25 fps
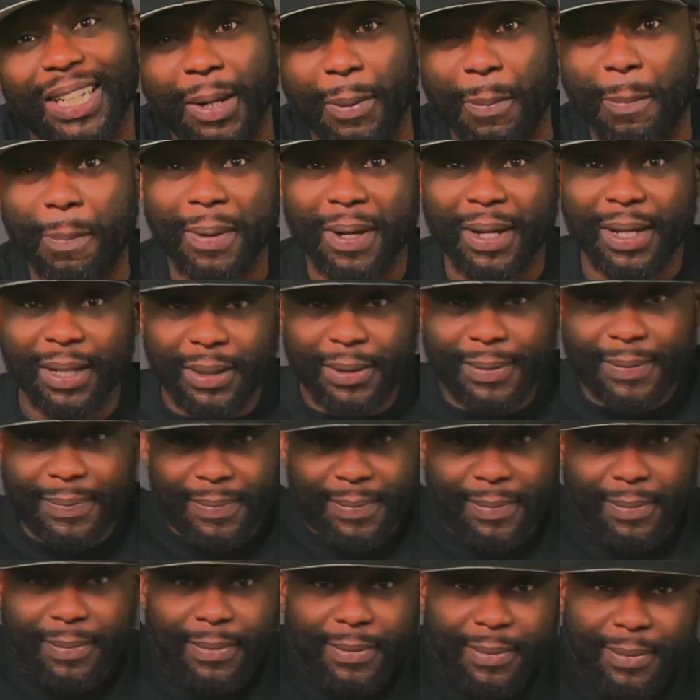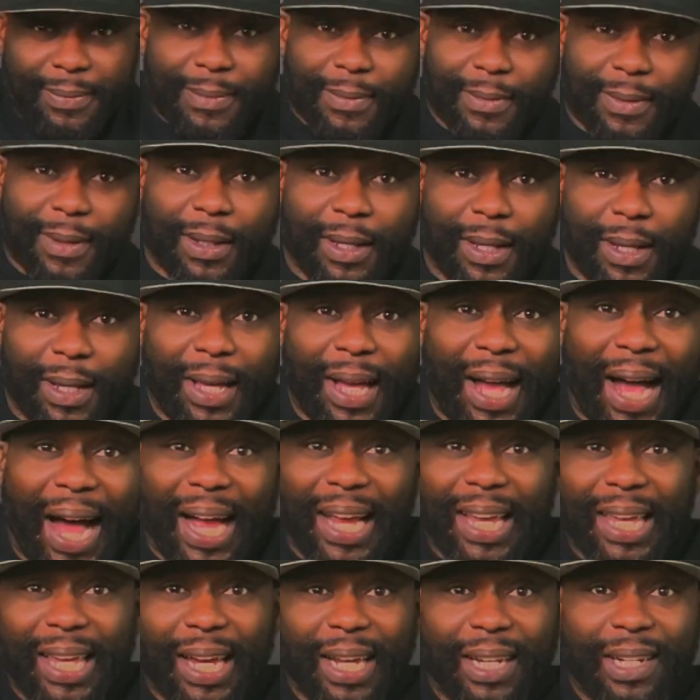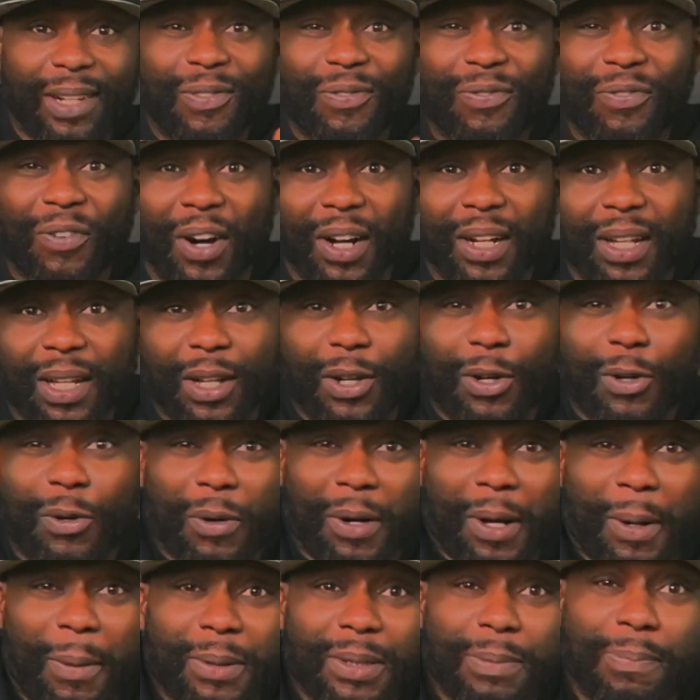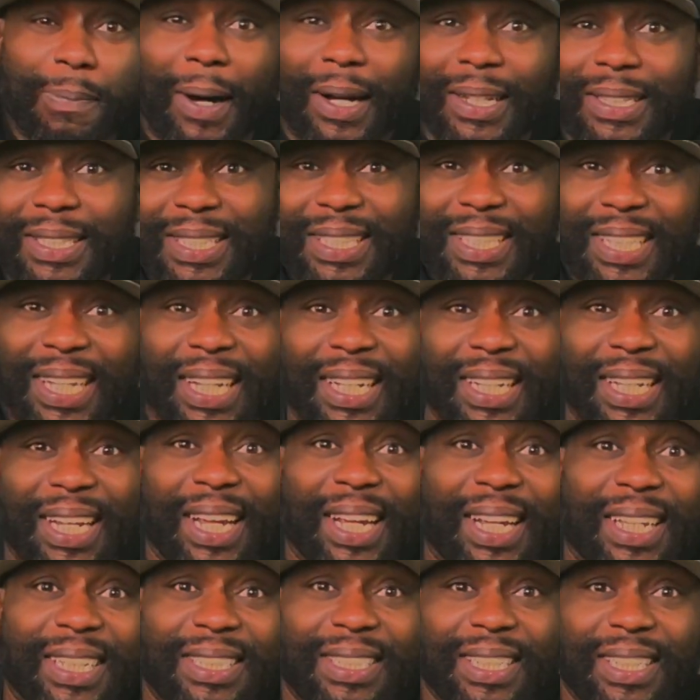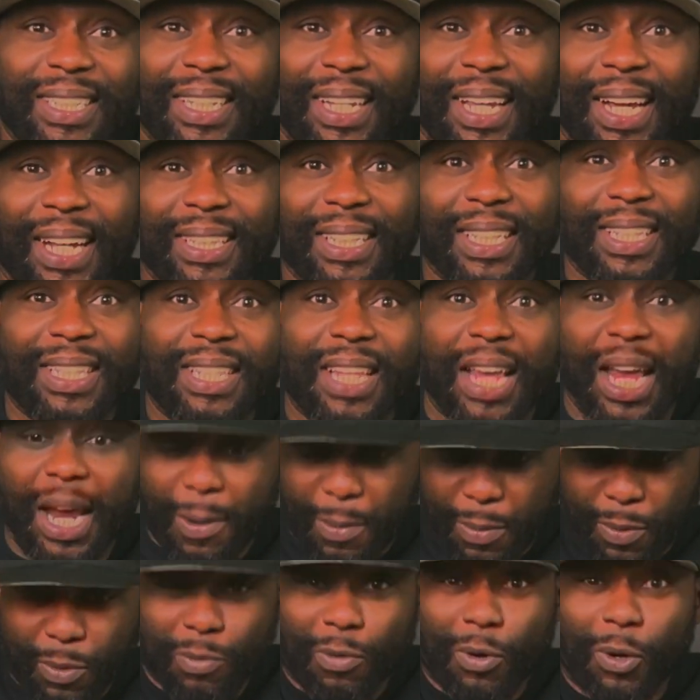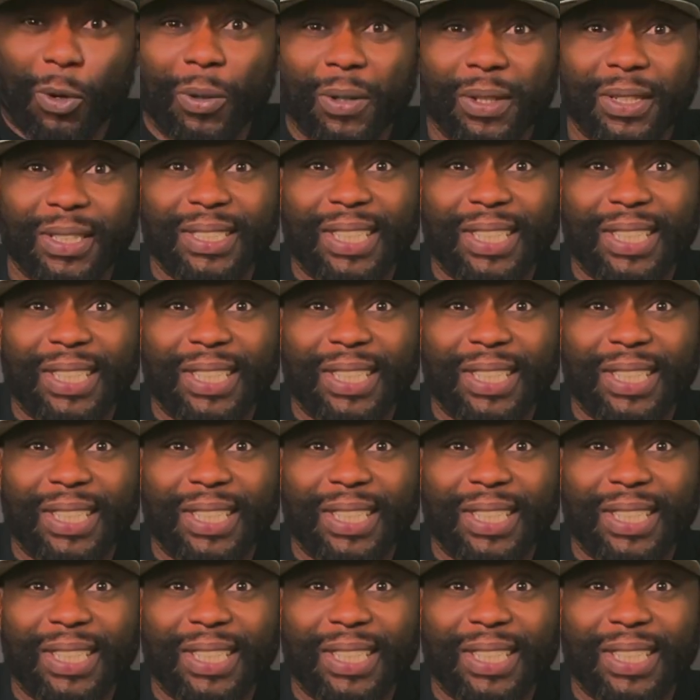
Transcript: shit, B. I get in the fucking crib. It's about 10 niggas in there at the table rolling